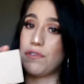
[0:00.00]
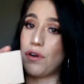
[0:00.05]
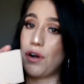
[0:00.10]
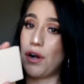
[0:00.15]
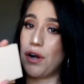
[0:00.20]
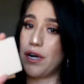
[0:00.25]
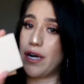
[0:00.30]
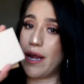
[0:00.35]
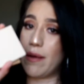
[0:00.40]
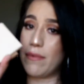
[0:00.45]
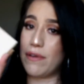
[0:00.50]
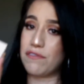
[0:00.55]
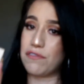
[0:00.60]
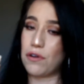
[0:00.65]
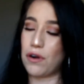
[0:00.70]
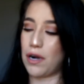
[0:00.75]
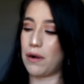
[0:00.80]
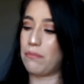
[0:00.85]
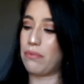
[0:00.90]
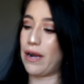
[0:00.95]
for her name and
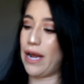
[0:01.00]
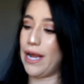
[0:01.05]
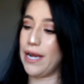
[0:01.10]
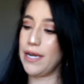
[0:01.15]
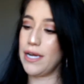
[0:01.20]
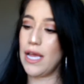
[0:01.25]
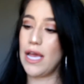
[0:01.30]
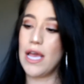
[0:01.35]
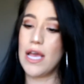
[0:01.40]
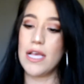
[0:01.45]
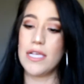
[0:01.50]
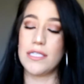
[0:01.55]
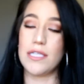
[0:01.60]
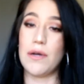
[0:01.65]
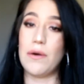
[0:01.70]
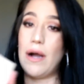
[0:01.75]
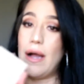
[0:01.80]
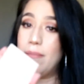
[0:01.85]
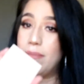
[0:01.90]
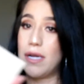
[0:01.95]
for her brand.
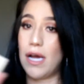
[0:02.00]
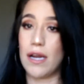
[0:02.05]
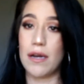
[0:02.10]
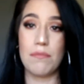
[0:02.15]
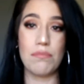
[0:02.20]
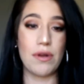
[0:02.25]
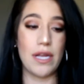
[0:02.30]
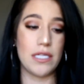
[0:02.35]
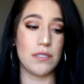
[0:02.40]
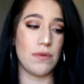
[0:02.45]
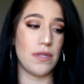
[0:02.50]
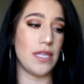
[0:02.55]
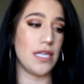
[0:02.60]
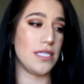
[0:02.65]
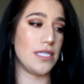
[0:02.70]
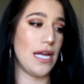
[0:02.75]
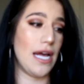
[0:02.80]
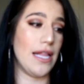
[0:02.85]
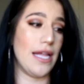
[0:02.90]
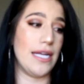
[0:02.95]
So I'm not impressed with
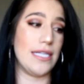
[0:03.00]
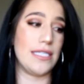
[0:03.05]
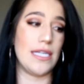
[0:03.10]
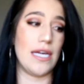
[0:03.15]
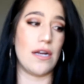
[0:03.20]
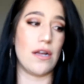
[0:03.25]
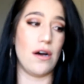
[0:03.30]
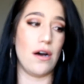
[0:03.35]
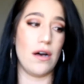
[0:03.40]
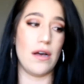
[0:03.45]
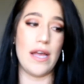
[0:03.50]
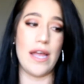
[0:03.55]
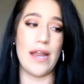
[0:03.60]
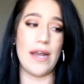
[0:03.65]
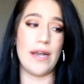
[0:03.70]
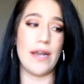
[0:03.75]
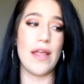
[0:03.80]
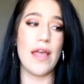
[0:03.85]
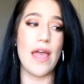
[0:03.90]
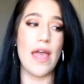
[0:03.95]
these highlights at all,
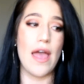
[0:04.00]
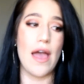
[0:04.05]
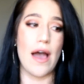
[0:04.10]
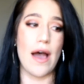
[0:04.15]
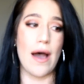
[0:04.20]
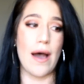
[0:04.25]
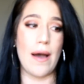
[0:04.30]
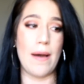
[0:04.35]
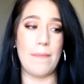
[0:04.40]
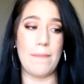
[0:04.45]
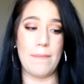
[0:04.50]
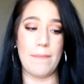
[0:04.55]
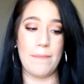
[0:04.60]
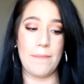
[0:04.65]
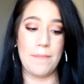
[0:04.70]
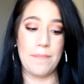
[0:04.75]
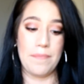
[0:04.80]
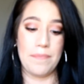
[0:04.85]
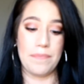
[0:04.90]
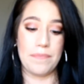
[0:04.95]
and I
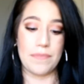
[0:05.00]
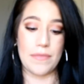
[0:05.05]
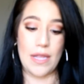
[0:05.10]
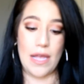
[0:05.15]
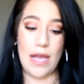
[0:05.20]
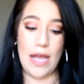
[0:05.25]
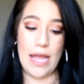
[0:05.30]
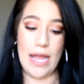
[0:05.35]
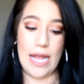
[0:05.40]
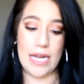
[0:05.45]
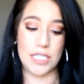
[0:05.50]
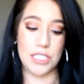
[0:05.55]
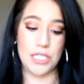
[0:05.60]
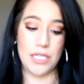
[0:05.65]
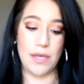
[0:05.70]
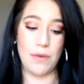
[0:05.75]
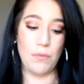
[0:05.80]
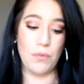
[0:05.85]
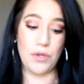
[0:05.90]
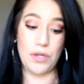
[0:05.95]

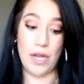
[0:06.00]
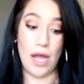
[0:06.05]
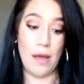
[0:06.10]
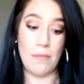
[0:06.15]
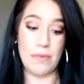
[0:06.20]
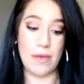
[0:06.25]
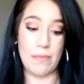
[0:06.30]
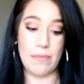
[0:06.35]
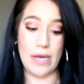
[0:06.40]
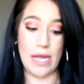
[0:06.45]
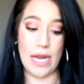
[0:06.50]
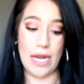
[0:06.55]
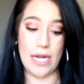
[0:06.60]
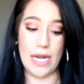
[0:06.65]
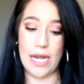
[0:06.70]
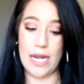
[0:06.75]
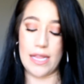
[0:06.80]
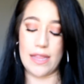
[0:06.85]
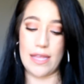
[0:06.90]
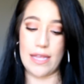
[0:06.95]
actually will not be buying
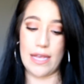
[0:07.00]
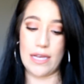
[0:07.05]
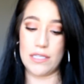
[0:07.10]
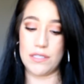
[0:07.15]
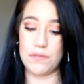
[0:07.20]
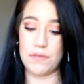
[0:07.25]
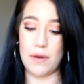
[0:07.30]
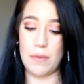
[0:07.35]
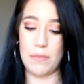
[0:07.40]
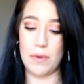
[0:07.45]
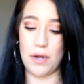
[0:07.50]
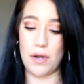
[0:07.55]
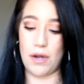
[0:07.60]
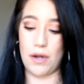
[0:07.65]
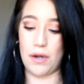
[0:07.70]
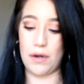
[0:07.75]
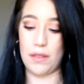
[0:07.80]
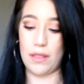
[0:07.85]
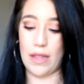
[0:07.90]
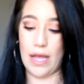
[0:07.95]
anything else from
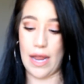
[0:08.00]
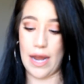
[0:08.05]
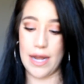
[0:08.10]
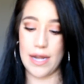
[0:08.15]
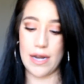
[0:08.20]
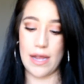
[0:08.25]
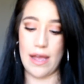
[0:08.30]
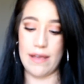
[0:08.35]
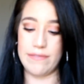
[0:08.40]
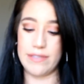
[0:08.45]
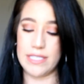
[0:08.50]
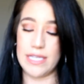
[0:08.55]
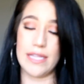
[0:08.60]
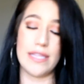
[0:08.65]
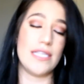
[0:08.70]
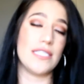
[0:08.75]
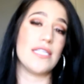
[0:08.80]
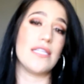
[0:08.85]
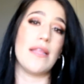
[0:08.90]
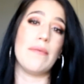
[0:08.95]
her line. I've said
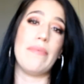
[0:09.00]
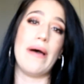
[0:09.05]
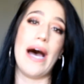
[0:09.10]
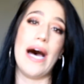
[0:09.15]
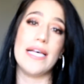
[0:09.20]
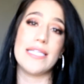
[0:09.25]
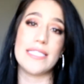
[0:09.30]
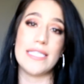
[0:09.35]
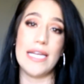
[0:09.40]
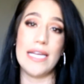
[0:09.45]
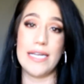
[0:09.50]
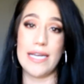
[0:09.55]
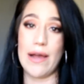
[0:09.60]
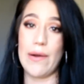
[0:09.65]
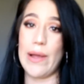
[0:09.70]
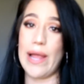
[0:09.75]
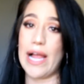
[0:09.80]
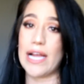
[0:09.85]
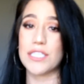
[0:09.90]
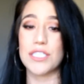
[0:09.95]
this in the past, and now
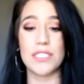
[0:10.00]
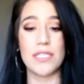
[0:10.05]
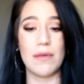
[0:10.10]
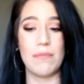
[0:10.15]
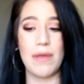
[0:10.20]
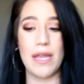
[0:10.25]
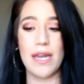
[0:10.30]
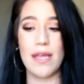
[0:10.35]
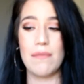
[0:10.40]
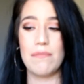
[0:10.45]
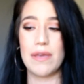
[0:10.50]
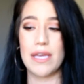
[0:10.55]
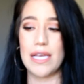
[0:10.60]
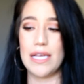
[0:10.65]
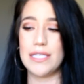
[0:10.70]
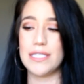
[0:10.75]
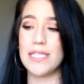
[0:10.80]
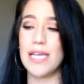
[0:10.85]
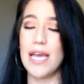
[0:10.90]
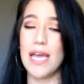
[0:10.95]
I actually mean it,
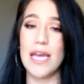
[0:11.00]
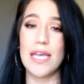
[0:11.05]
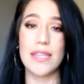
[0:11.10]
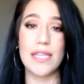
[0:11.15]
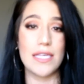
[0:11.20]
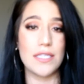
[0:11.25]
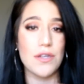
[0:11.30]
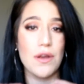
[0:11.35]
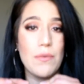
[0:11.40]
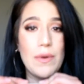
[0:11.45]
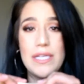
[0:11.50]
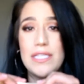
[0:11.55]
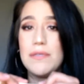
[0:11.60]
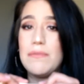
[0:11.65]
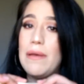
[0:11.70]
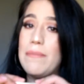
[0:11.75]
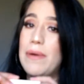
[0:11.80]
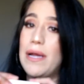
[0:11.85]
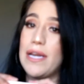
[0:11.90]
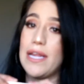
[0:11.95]
because these are a waste of
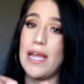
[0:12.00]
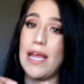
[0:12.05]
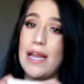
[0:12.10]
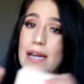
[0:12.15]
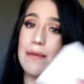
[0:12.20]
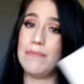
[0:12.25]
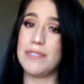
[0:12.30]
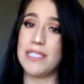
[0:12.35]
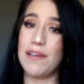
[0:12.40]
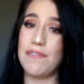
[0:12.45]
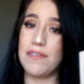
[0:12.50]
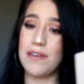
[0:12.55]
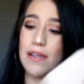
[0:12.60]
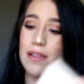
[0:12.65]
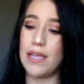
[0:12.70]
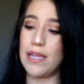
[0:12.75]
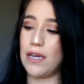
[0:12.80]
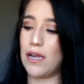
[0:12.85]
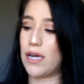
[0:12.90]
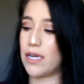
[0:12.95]
my money and I'm
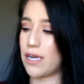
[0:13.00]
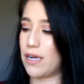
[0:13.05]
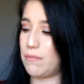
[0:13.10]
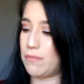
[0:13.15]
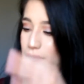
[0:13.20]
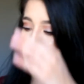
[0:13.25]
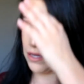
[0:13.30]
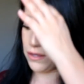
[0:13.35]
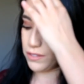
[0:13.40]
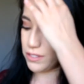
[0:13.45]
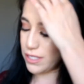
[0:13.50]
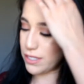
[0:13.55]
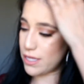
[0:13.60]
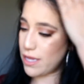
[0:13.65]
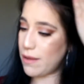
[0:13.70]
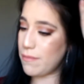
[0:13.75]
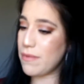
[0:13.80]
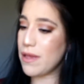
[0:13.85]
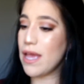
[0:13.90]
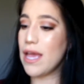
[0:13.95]
definitely not going to be using
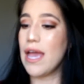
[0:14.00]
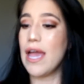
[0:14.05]
them.